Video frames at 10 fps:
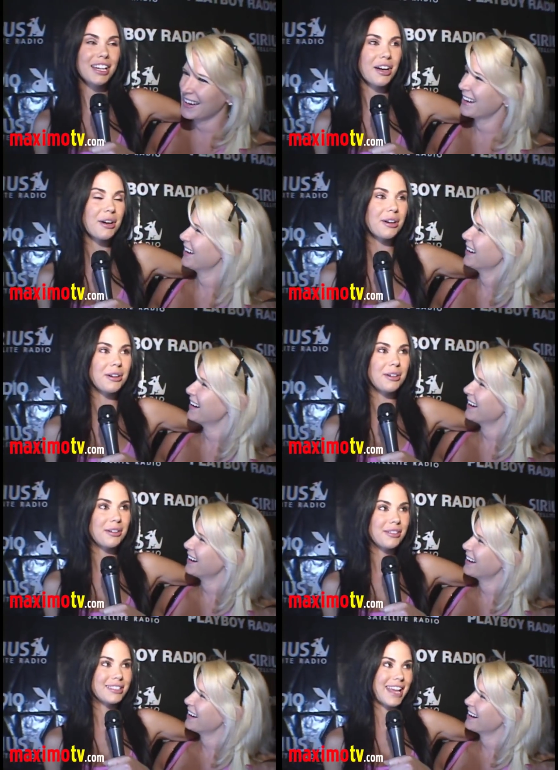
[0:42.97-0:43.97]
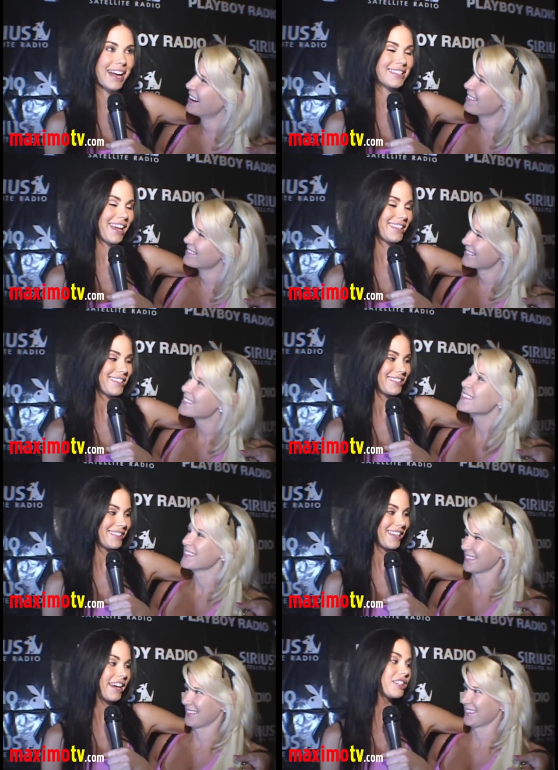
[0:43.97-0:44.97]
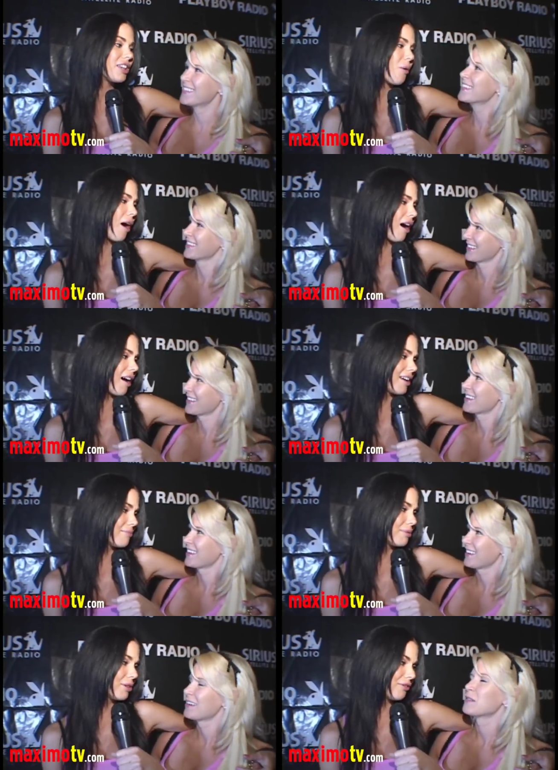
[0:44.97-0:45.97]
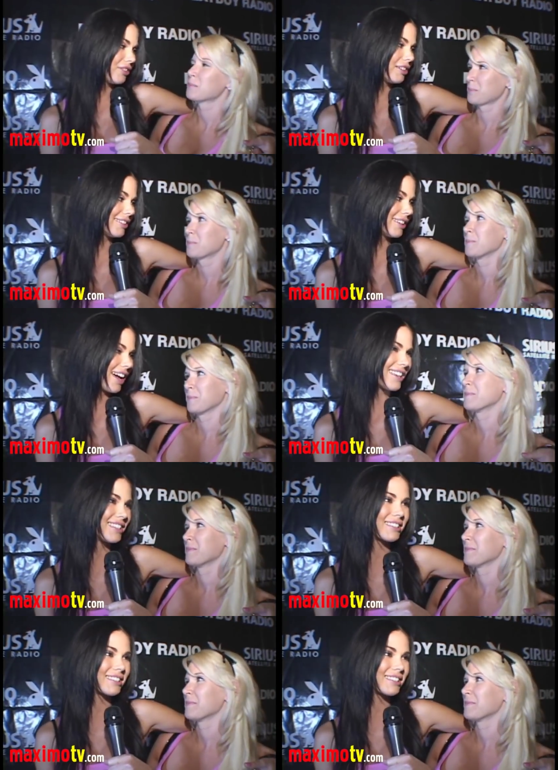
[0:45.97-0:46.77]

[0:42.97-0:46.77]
Speaker 1: to go to X S. And it's so hot and beautiful and nice.